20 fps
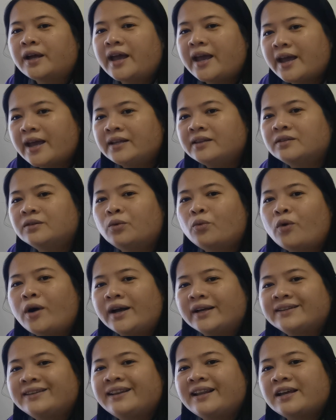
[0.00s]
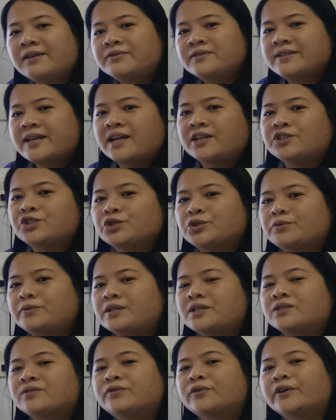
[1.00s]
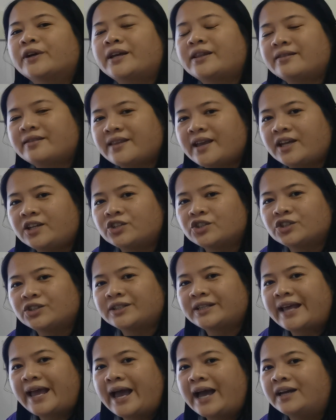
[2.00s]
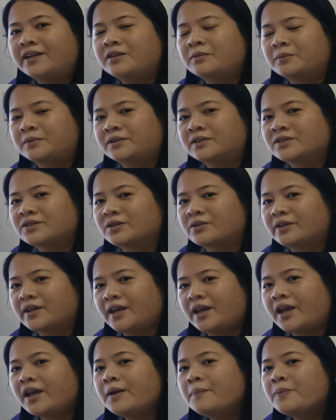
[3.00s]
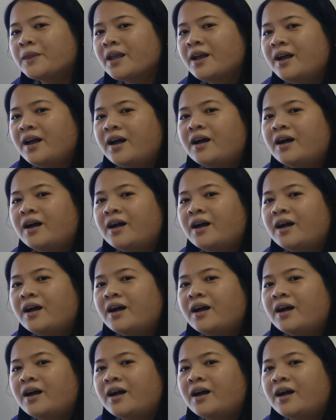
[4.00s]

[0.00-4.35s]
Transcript: and wildlife sanctuaries for endangered animals, okay?